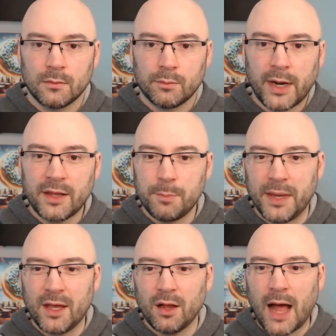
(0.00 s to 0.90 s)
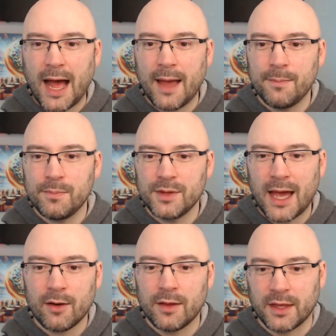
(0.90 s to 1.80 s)
Bradley Beal. I
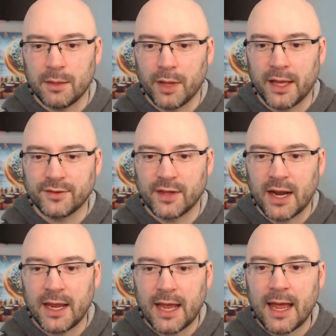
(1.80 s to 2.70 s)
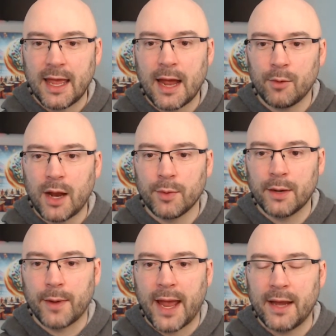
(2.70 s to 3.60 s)
don't even think he plays tonight. I
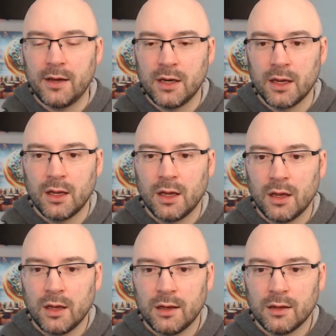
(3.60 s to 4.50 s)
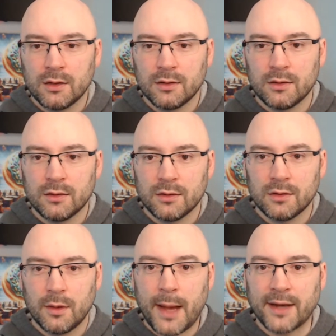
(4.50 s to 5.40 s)
reread
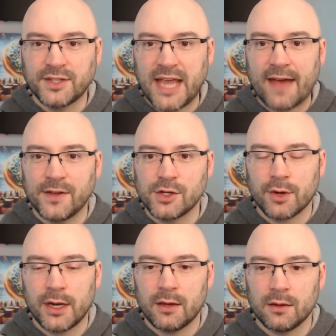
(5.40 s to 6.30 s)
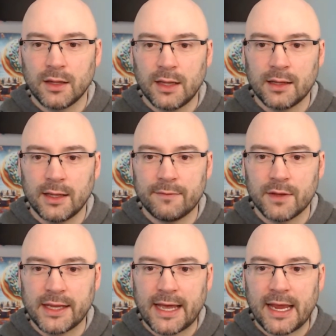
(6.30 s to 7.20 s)
about his calf injury and leaving the
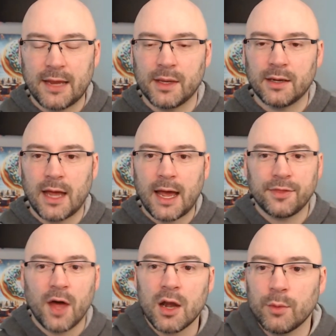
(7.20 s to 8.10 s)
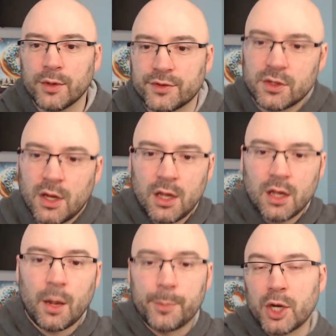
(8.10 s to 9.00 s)
game, and I thought it was
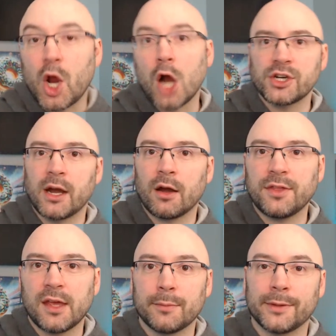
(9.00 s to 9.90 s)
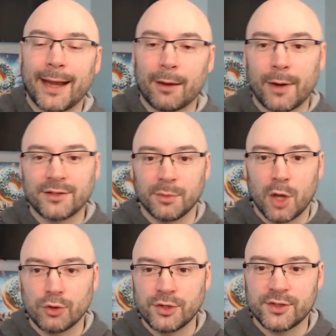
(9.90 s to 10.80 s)
a precautionary thing, but then I read some
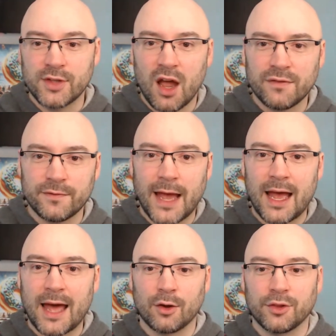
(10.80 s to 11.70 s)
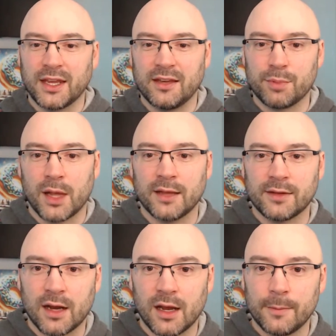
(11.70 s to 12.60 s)
coaches stuff. I don't think he's playing
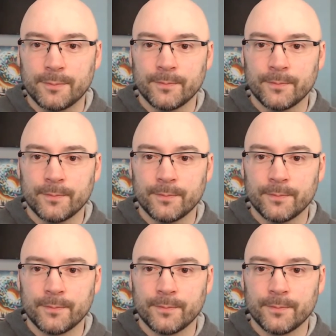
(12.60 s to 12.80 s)
tonight.